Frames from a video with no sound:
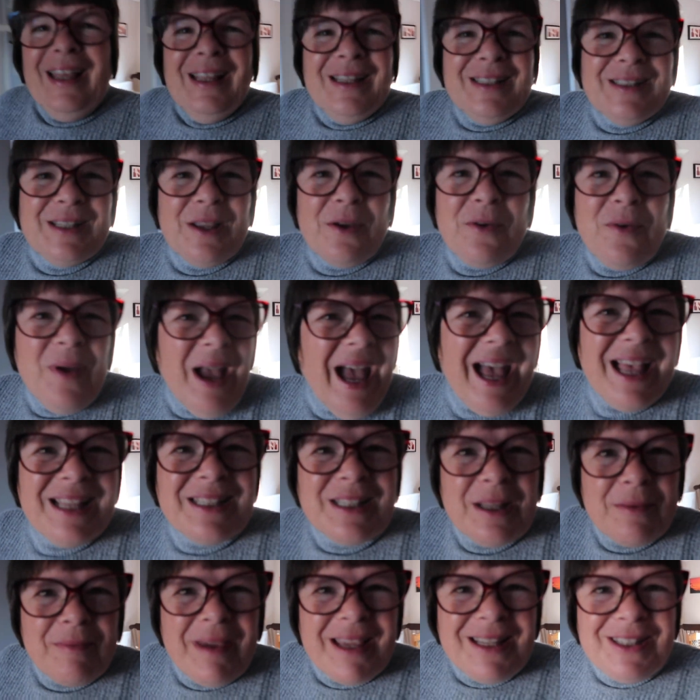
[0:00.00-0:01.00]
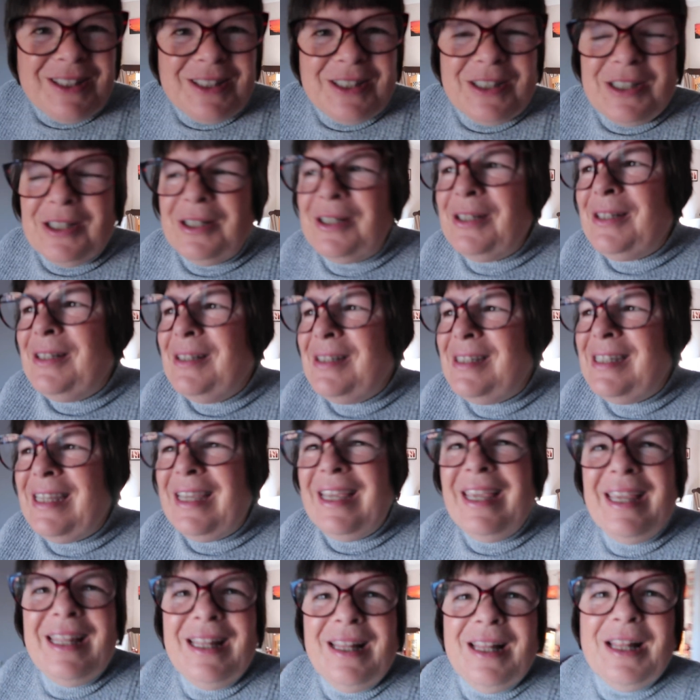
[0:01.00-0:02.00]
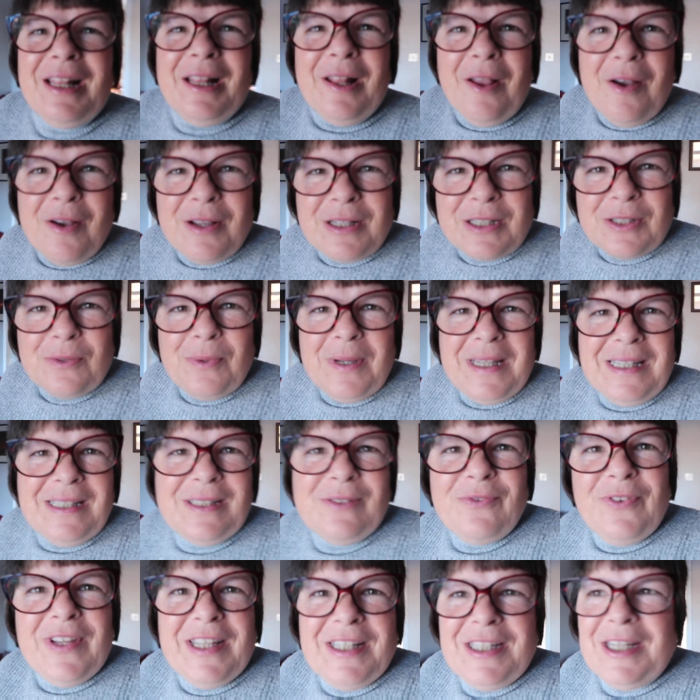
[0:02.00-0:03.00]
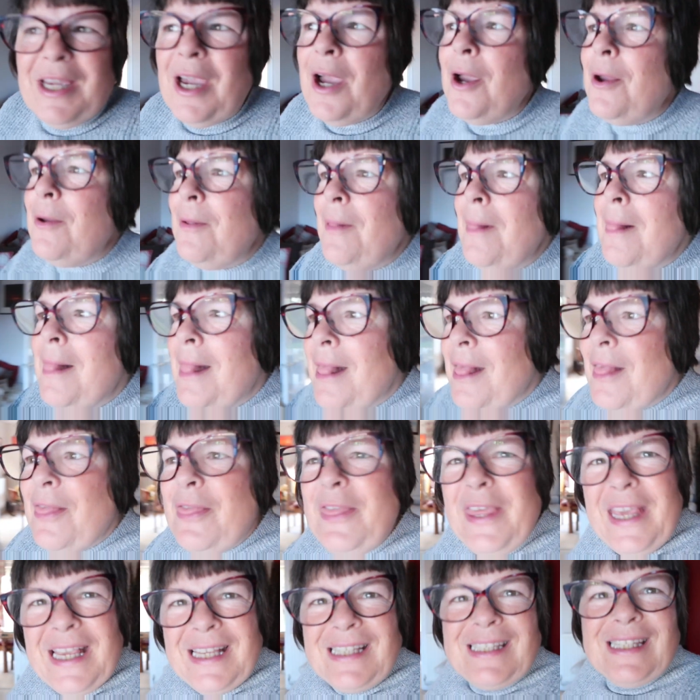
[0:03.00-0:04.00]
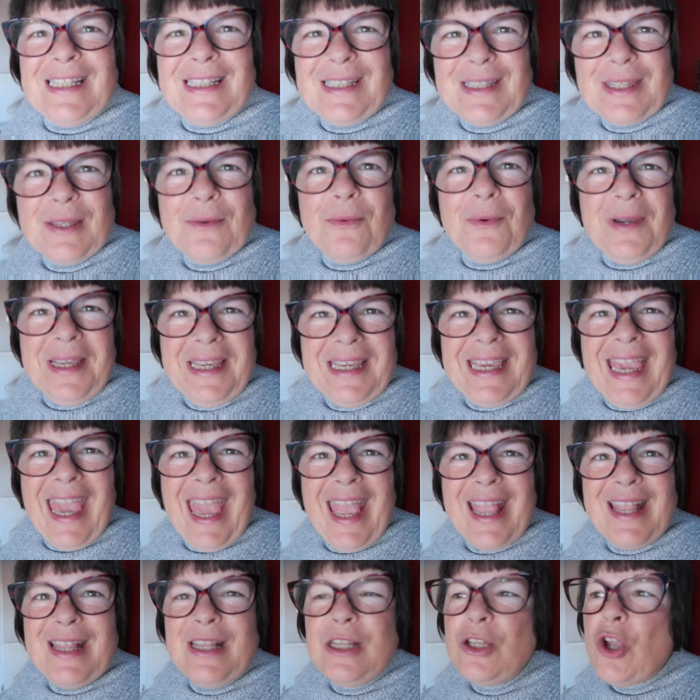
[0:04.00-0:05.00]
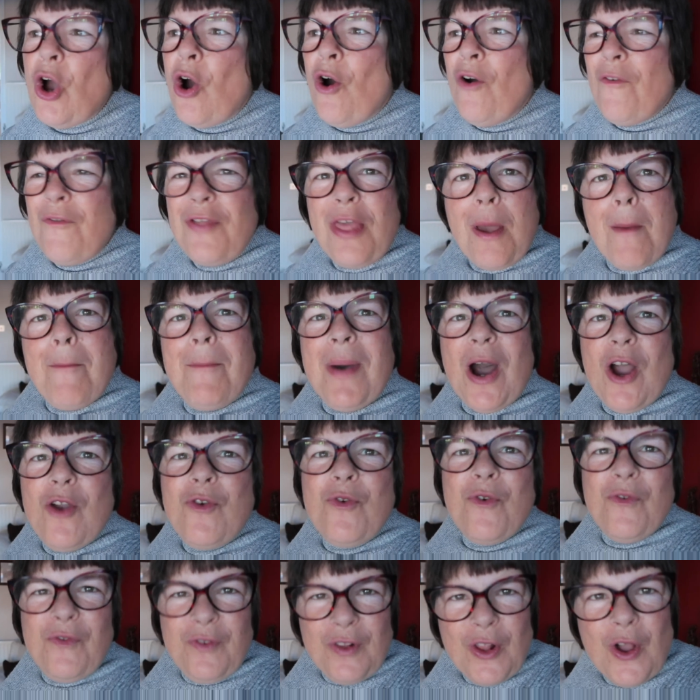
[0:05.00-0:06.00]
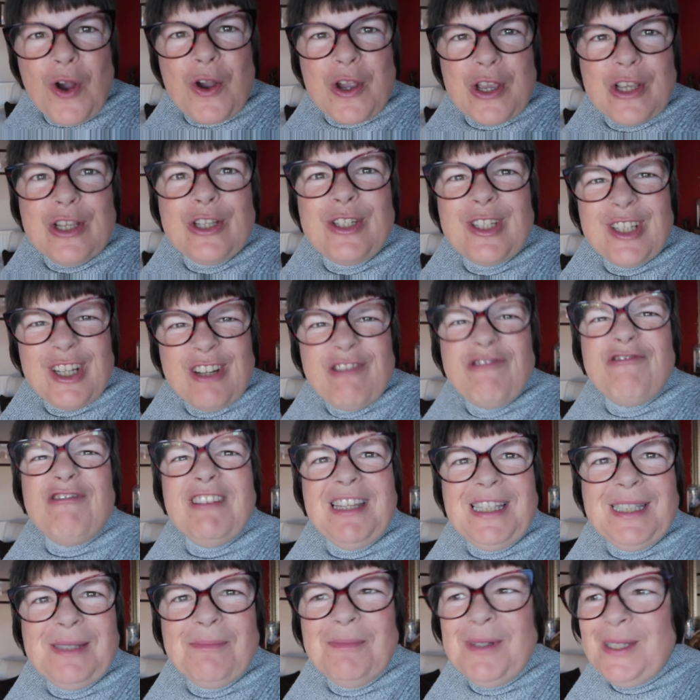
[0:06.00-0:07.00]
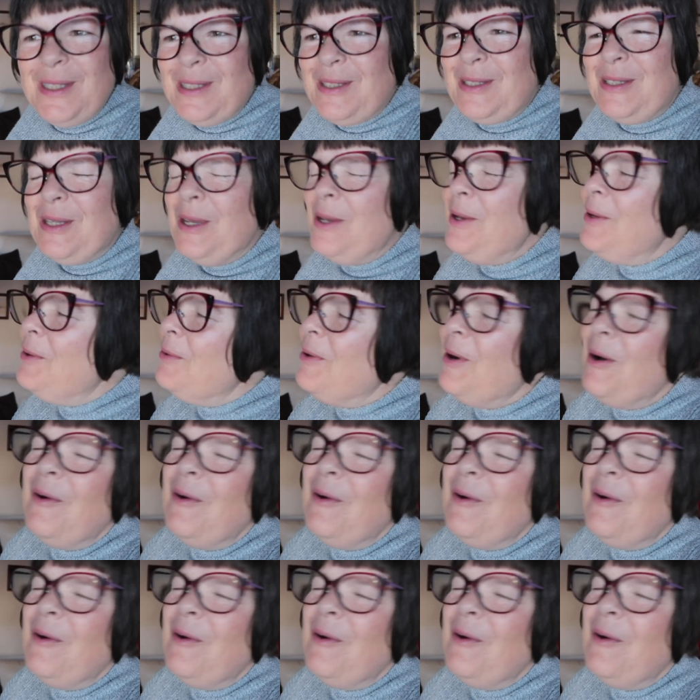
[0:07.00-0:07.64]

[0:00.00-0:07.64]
So as I mentioned in last week's video, this is the weekend of the Boat Vloggers Christmas Do.